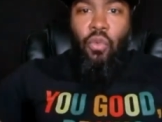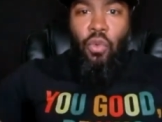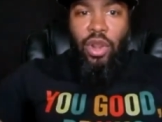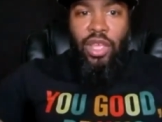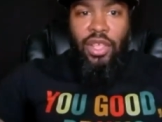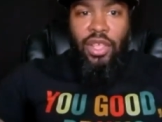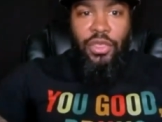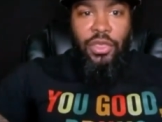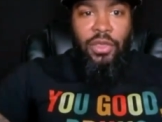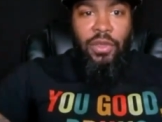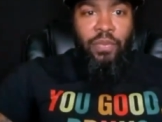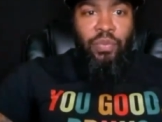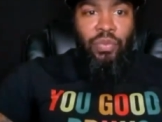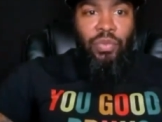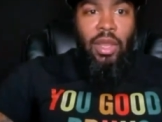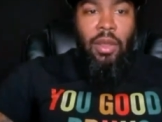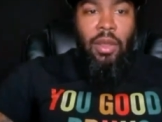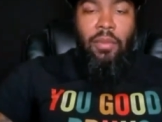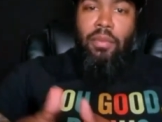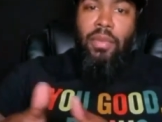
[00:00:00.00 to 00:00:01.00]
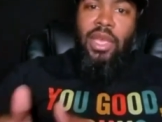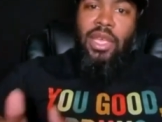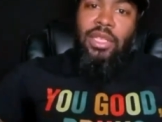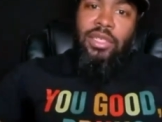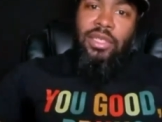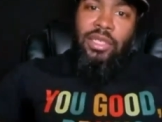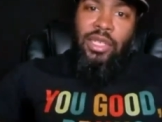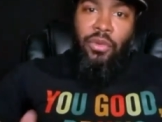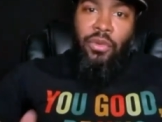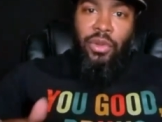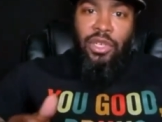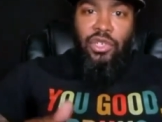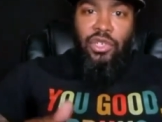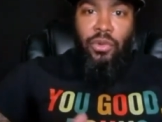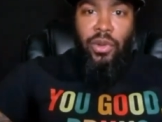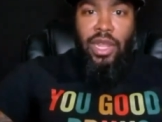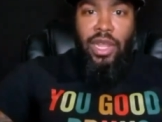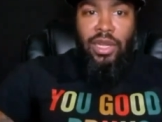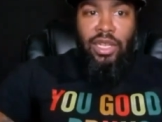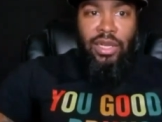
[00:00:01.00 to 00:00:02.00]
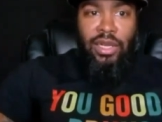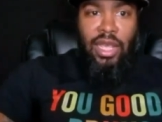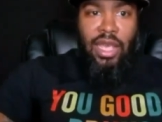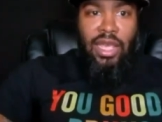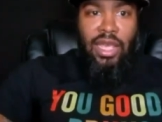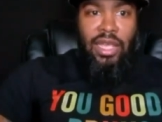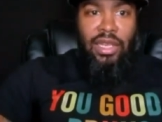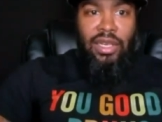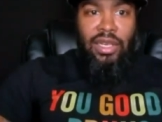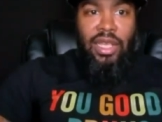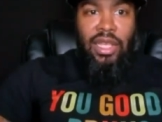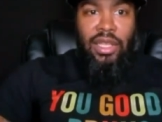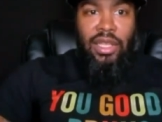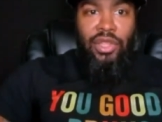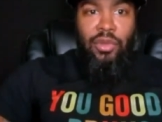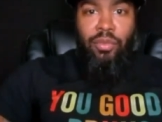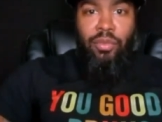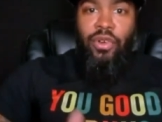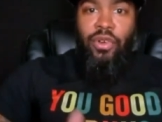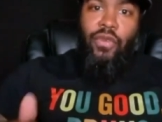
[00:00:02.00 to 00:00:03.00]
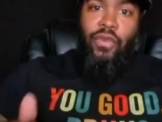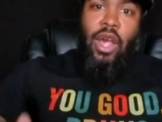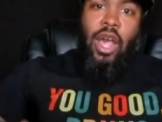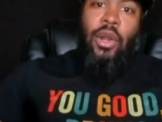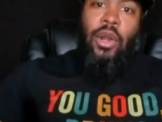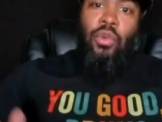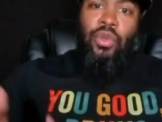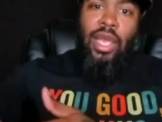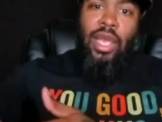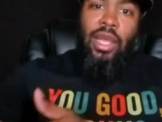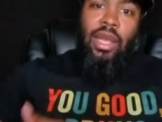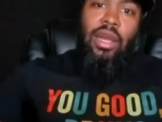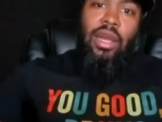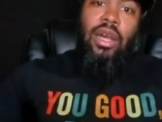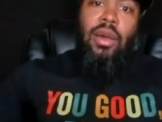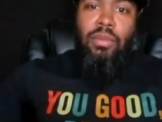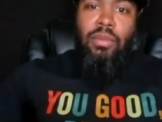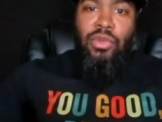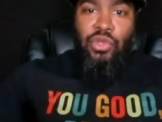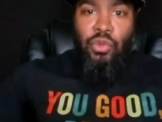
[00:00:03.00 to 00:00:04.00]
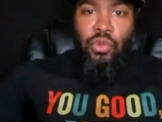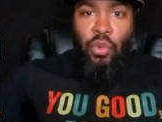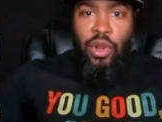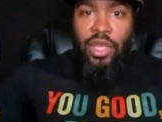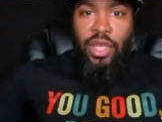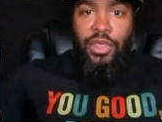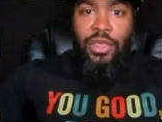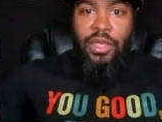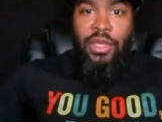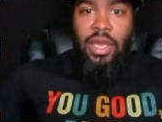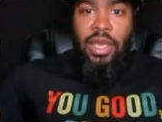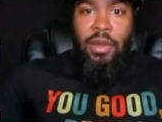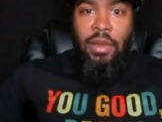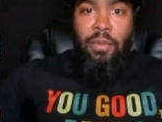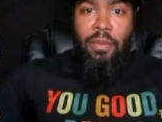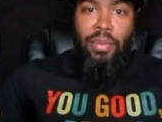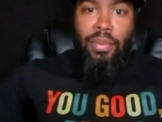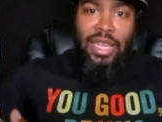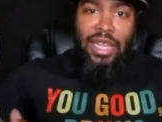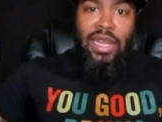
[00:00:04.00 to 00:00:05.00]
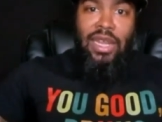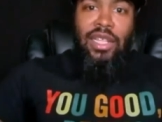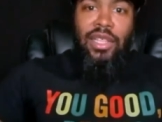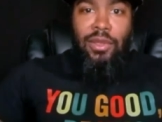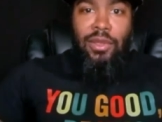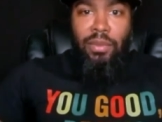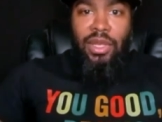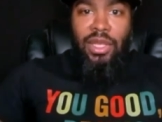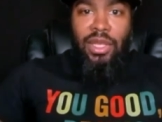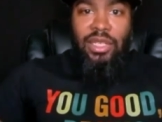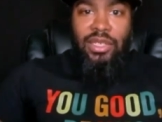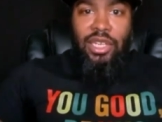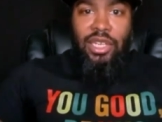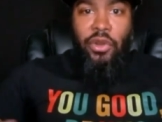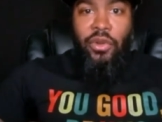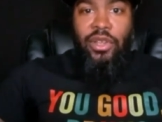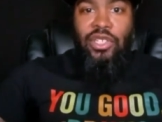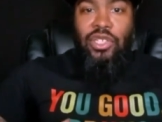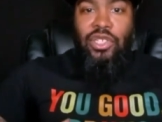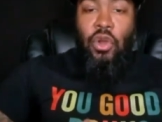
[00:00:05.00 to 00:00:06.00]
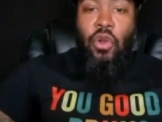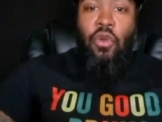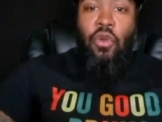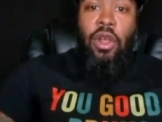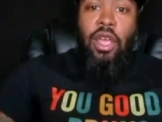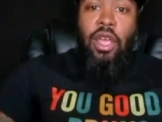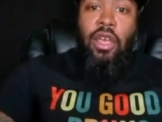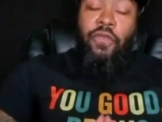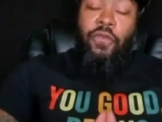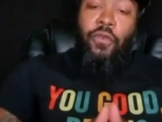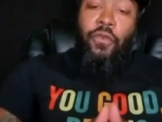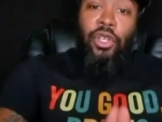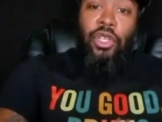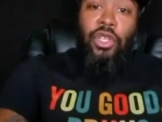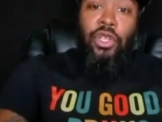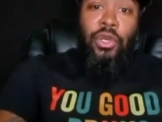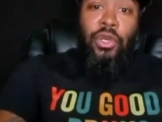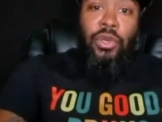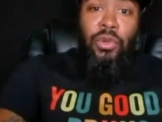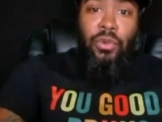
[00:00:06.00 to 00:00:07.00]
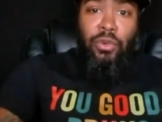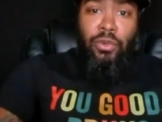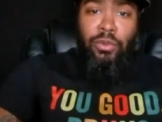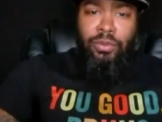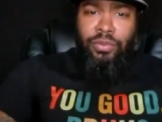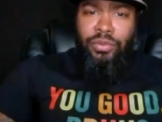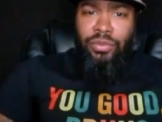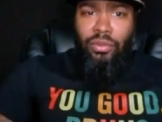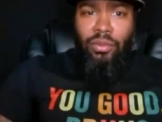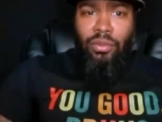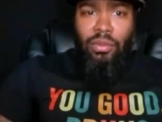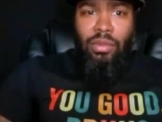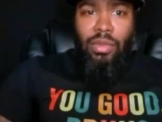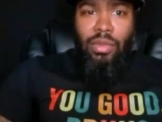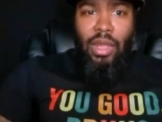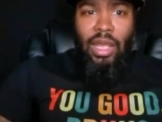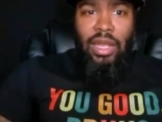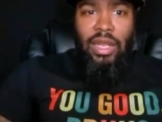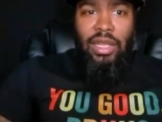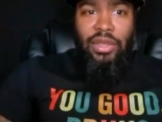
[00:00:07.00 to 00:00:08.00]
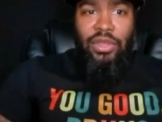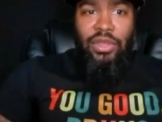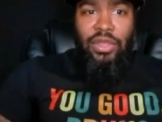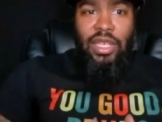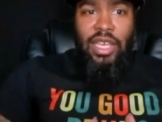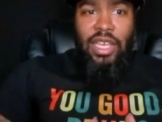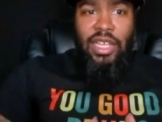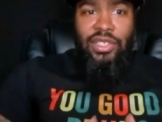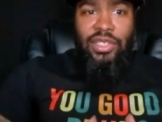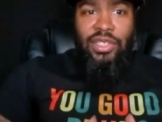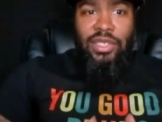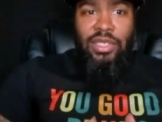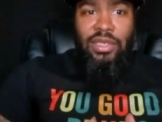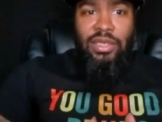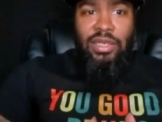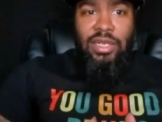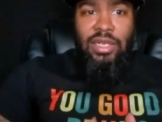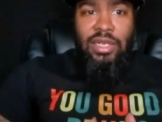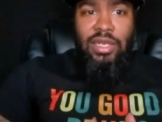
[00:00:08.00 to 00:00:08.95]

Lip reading: with military training and the bravado that comes with being in the military. So for you, it's